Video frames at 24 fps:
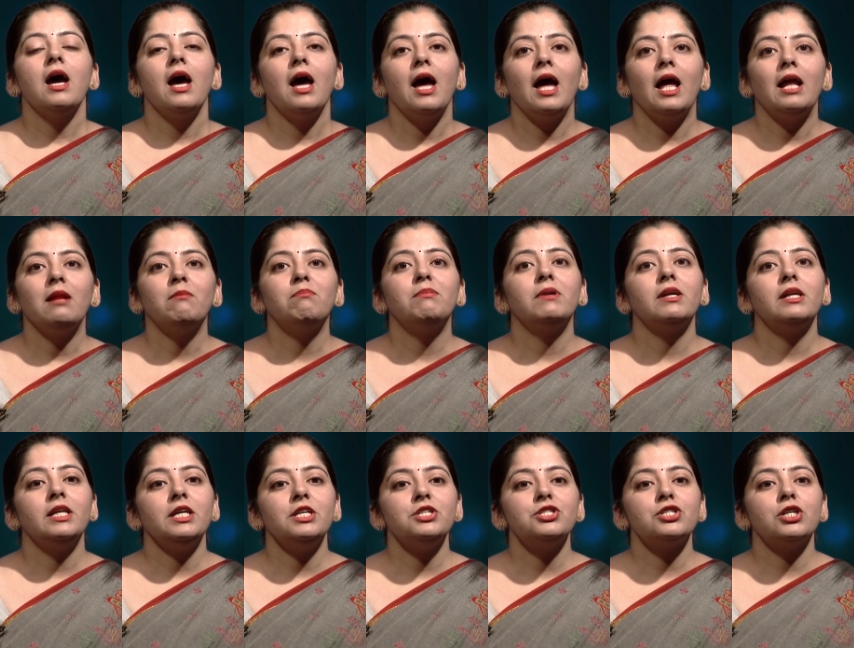help the
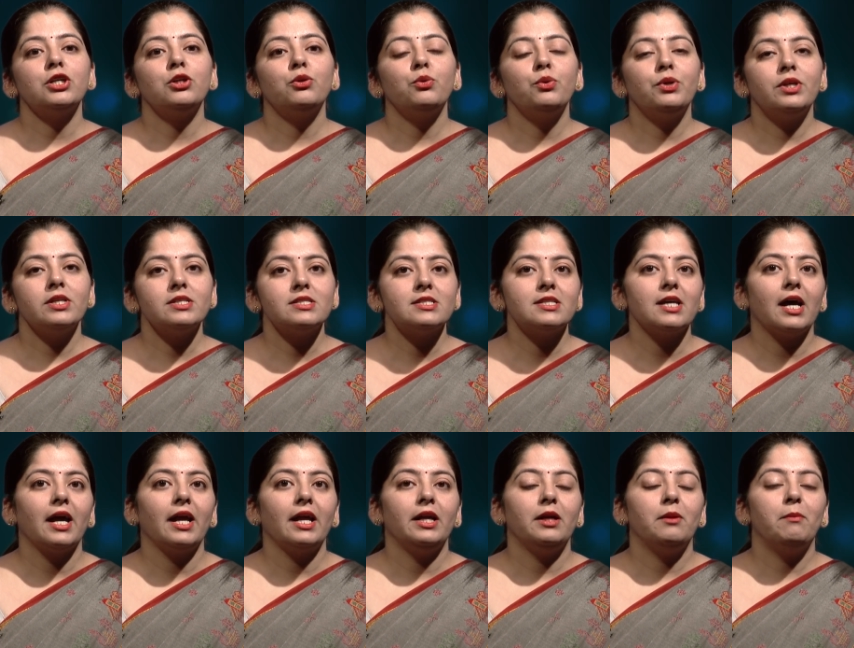teacher to
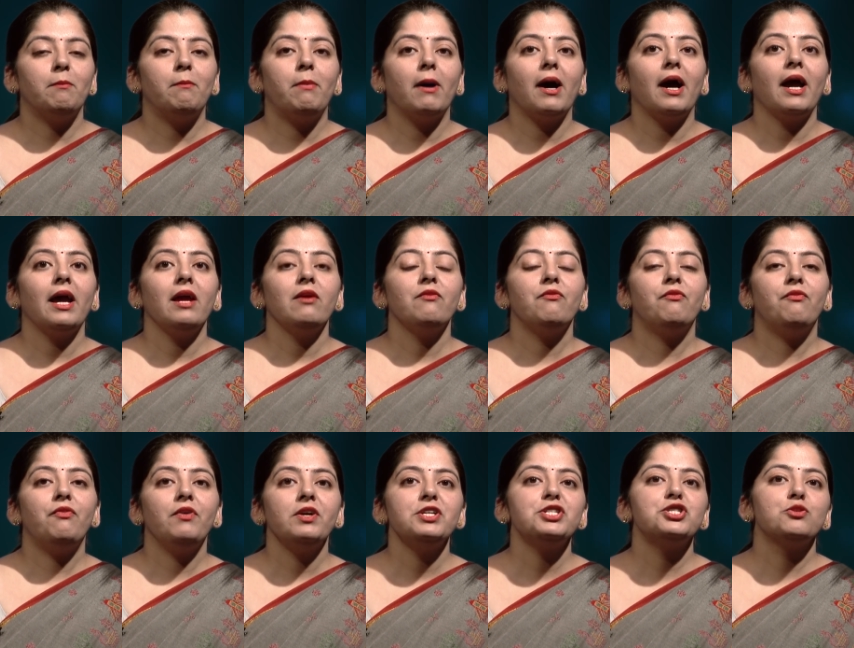decide by
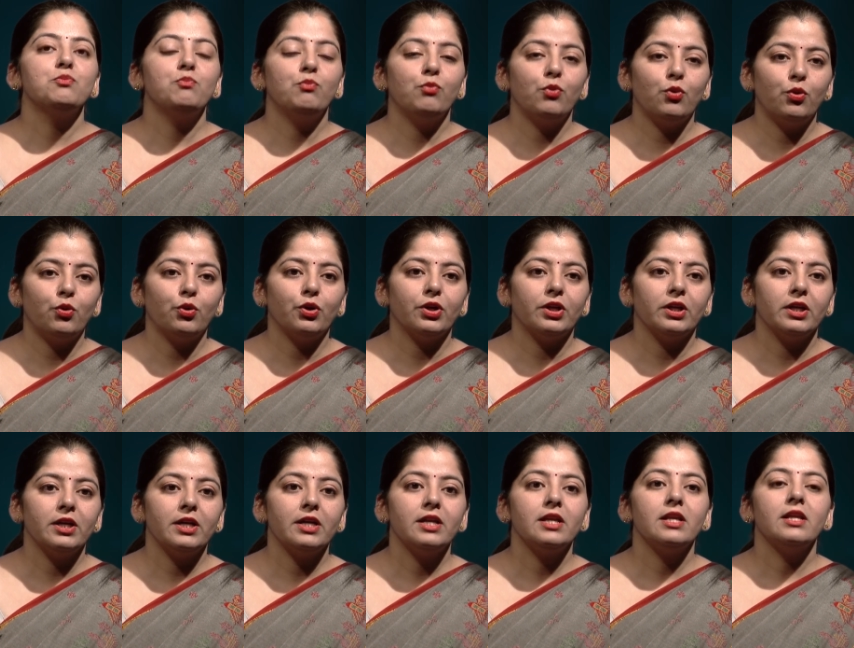which mode
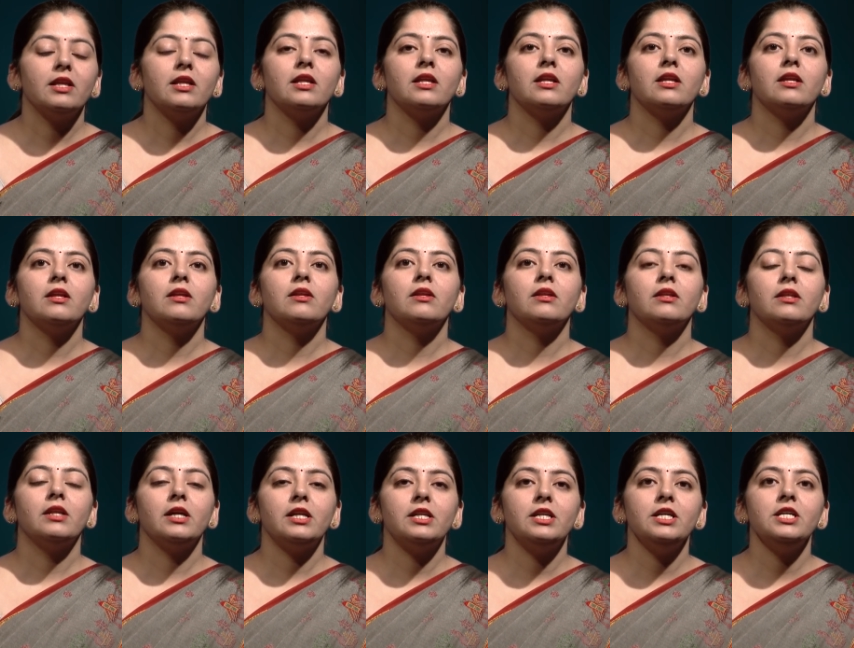
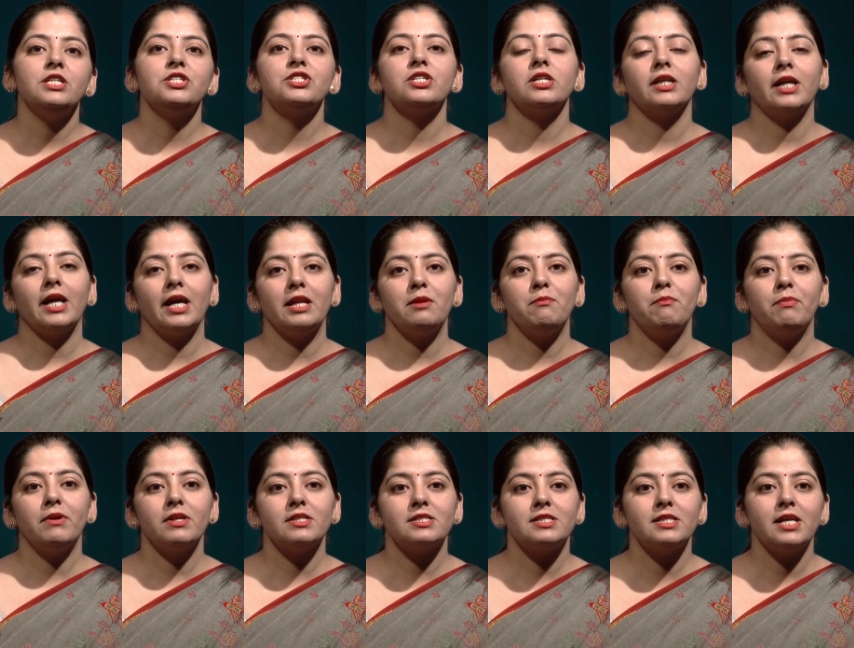the teacher can
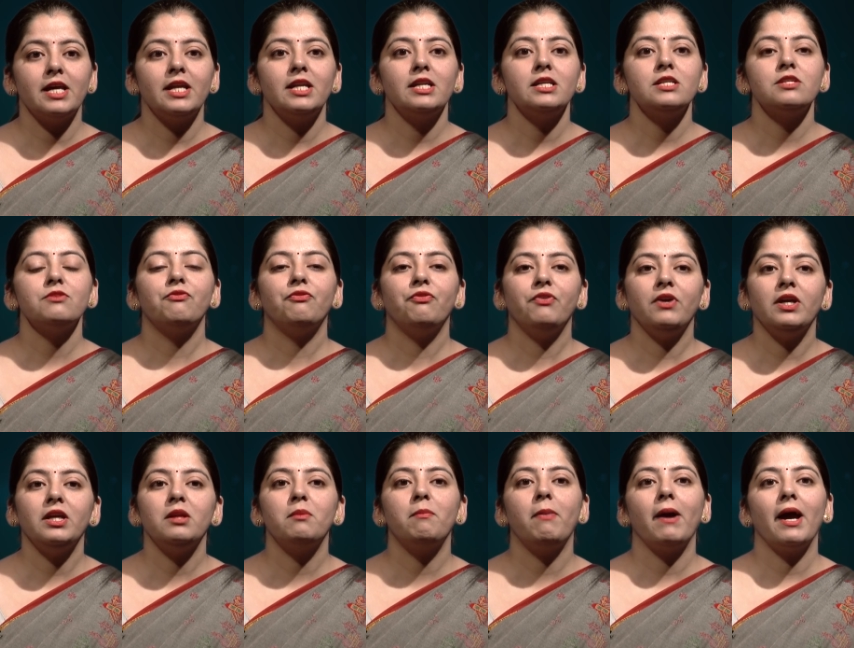present
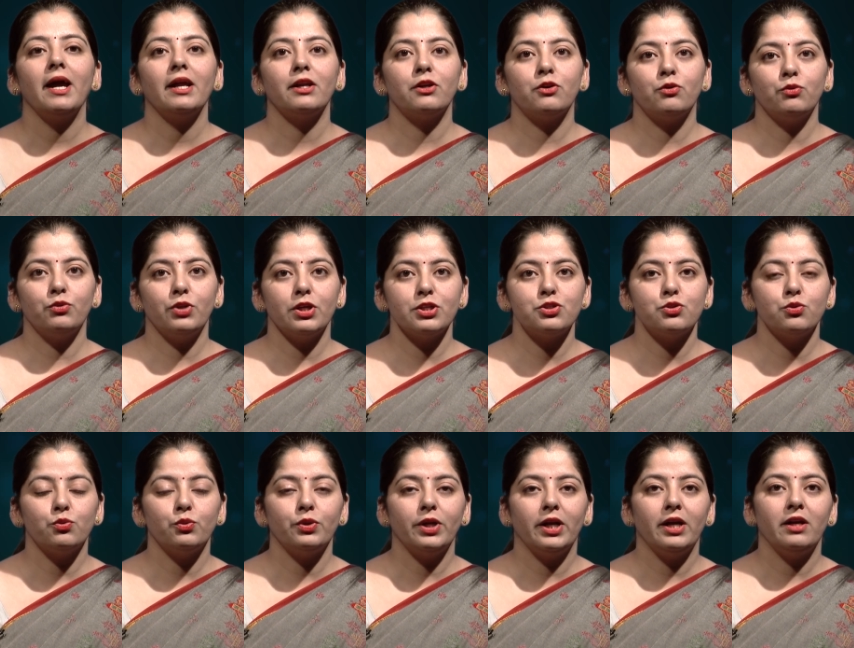feedback to the
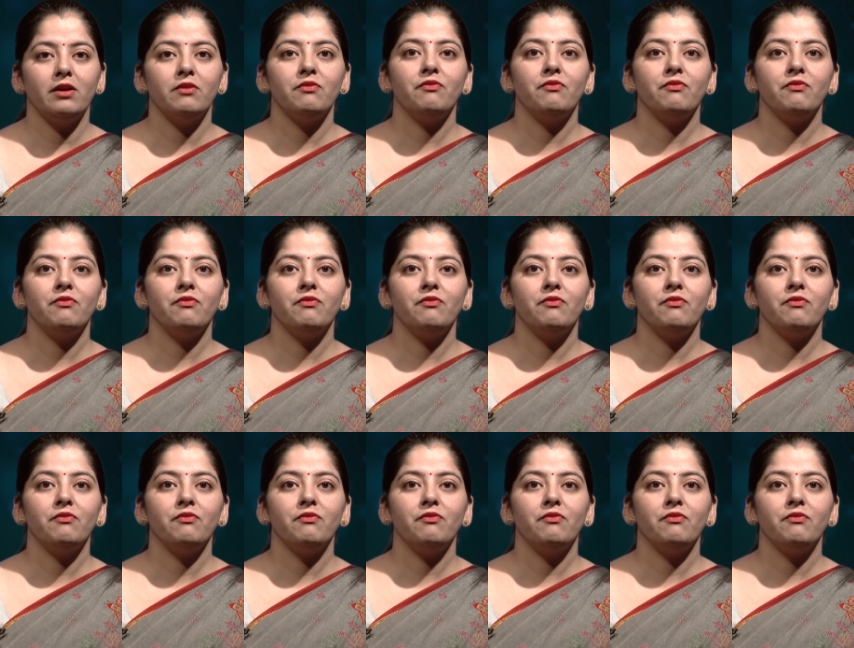student